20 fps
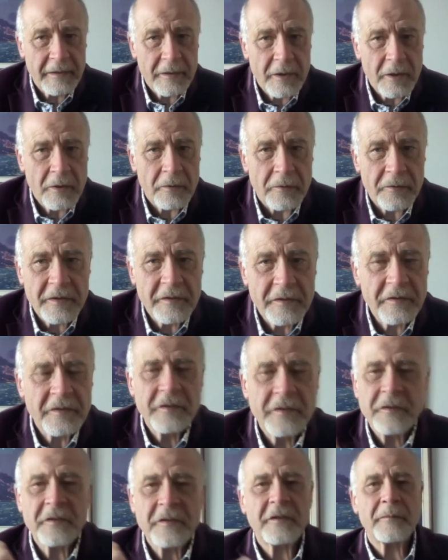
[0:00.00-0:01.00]
no, this
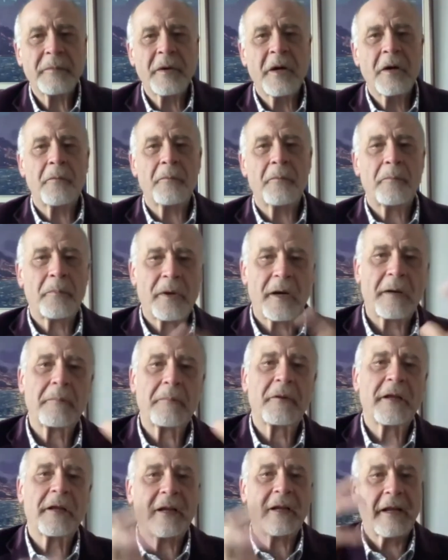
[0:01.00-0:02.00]
isn't about
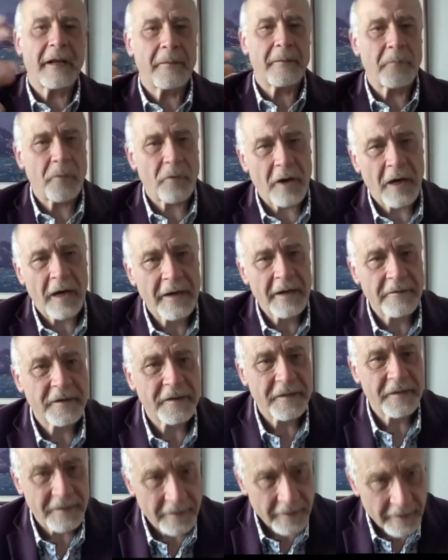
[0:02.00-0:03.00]
public and
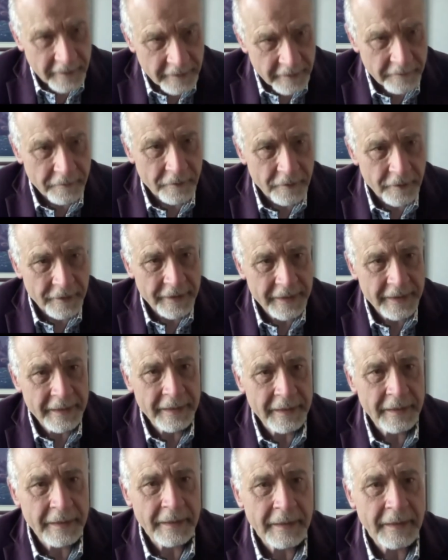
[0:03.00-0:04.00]
private delivery.